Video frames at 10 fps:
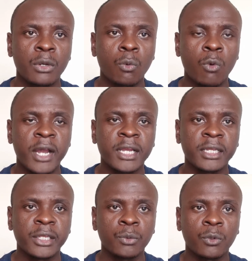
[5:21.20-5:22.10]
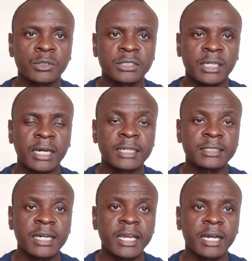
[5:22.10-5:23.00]
while he was at
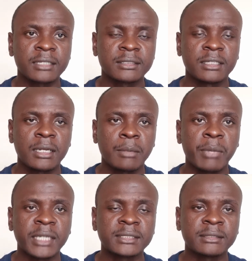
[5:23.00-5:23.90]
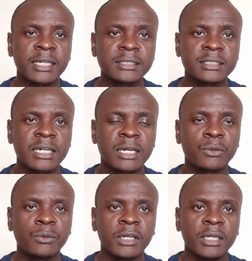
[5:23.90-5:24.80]
Ajax. But right
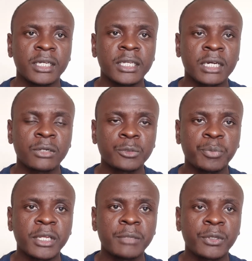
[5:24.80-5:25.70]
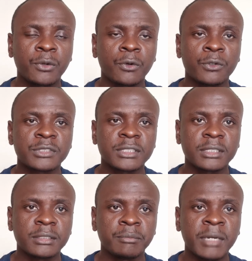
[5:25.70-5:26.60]
now, he cannot play because
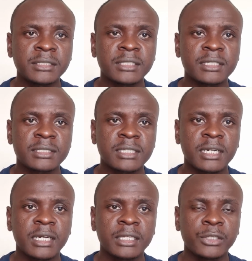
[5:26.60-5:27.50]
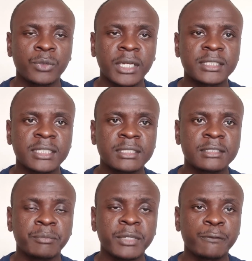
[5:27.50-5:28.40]
Manchester
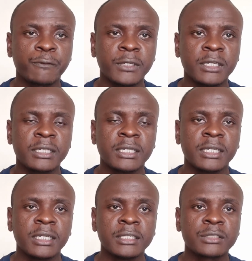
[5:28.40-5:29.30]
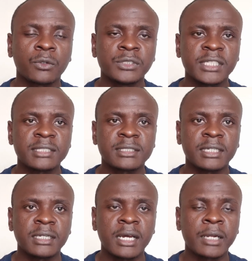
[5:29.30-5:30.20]
United's midfield is
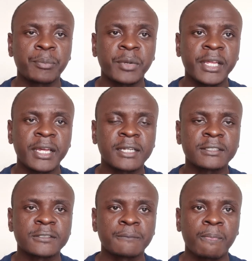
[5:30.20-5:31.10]
congested and players